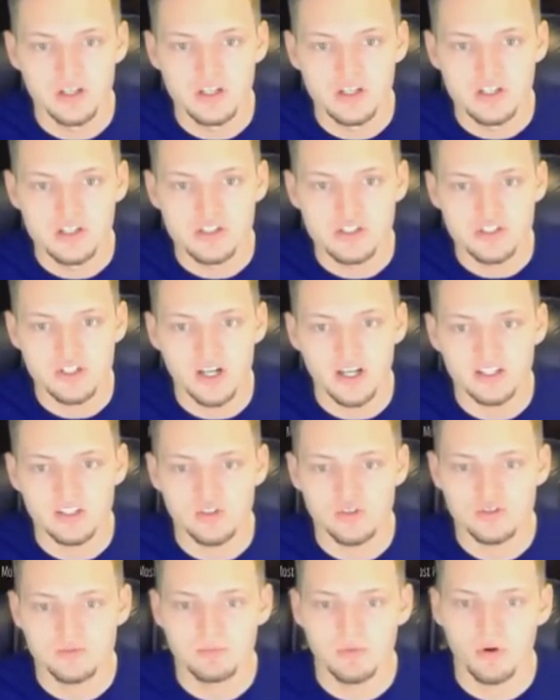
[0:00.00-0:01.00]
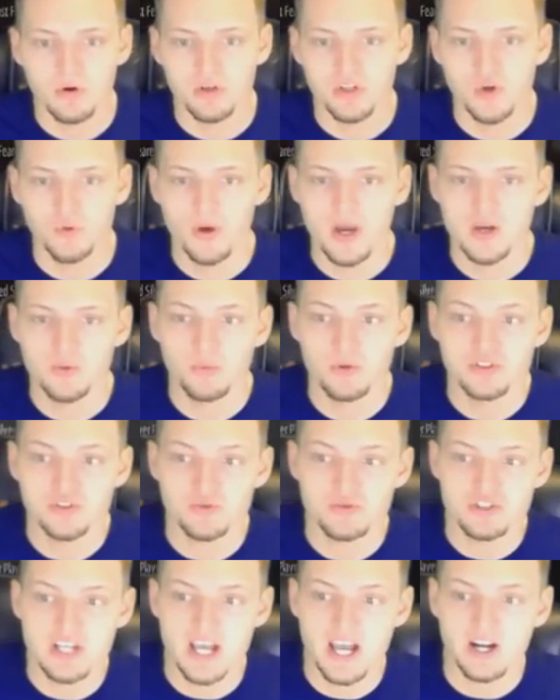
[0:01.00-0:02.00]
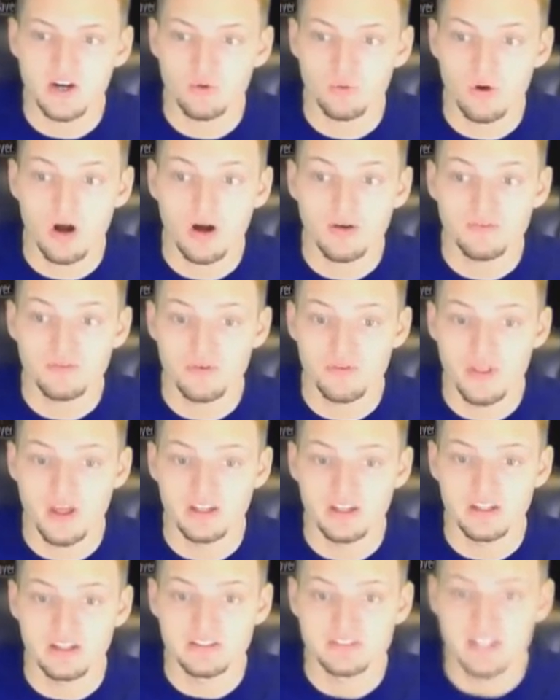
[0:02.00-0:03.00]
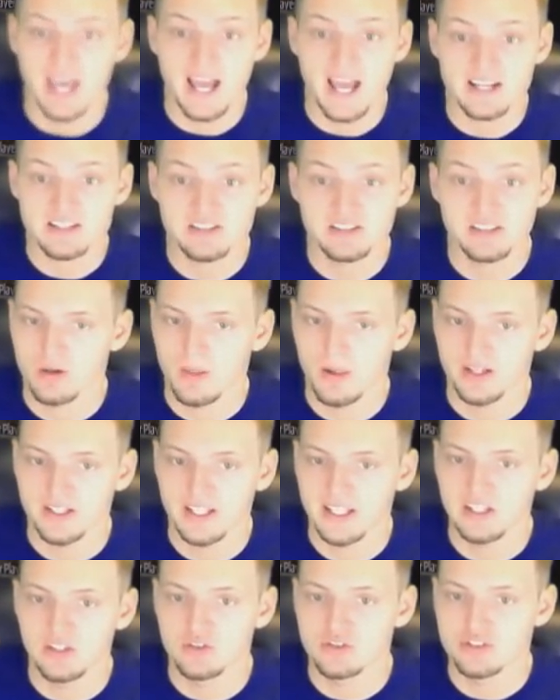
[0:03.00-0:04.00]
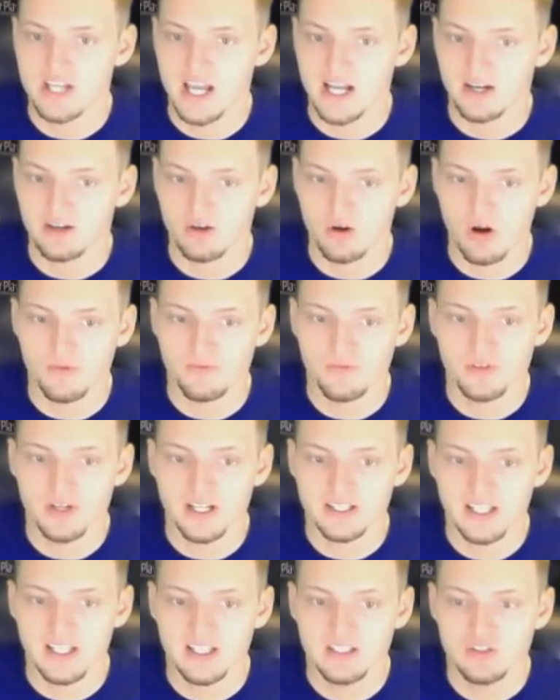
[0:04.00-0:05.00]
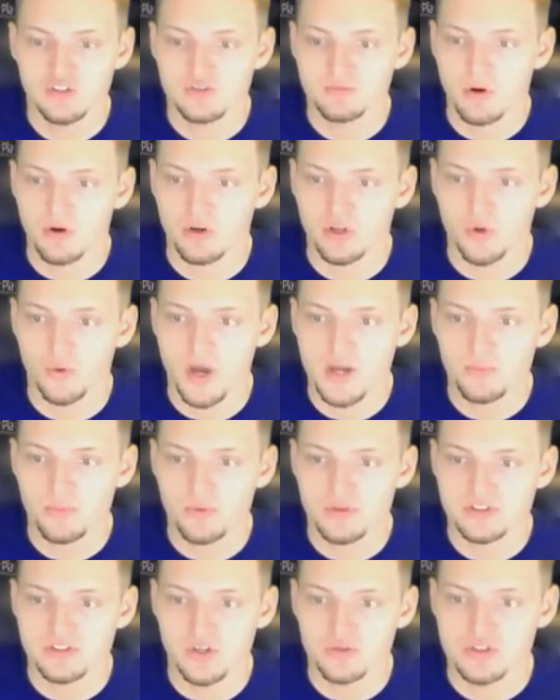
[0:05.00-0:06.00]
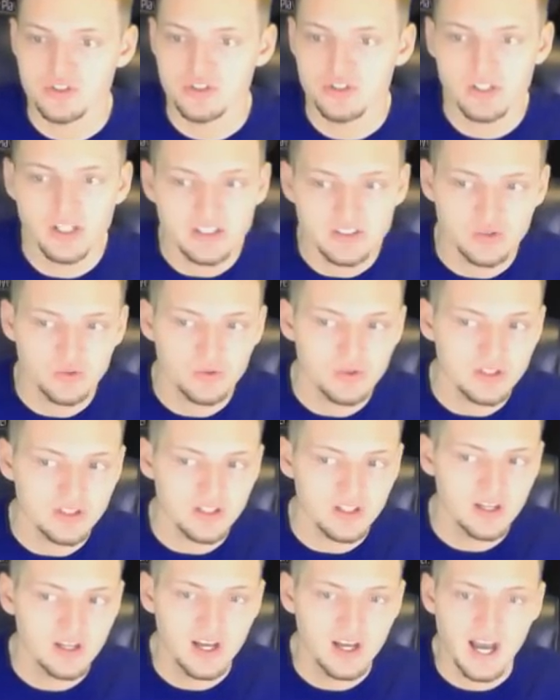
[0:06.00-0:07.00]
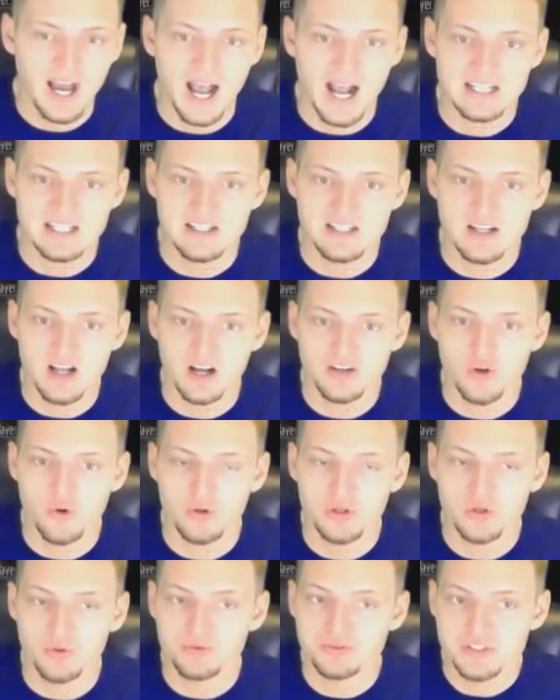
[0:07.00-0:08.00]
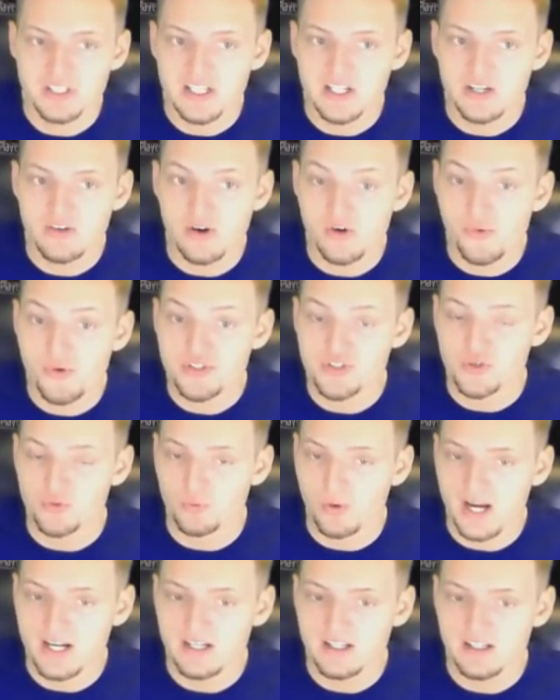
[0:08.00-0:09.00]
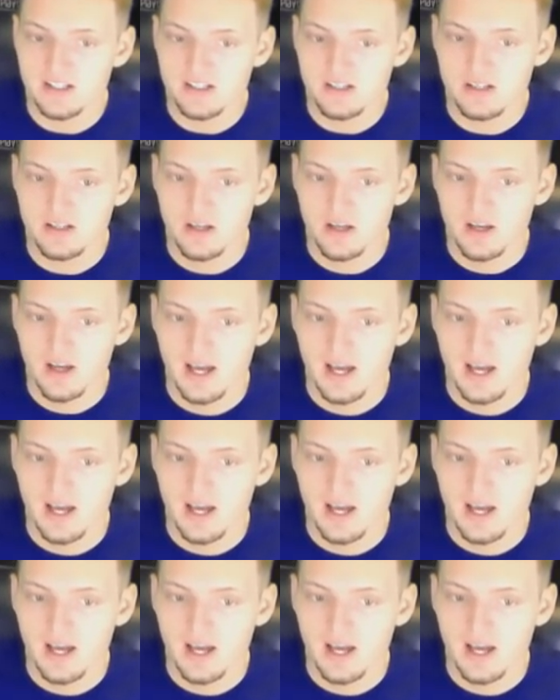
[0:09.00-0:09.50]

Should I use Mario Edwards or Jack Crawford, that is? Actually, I can't use Jack Crawford. I can use Mario Edwards, though. Should I do it? I did not know he was in here. I know he's a right end.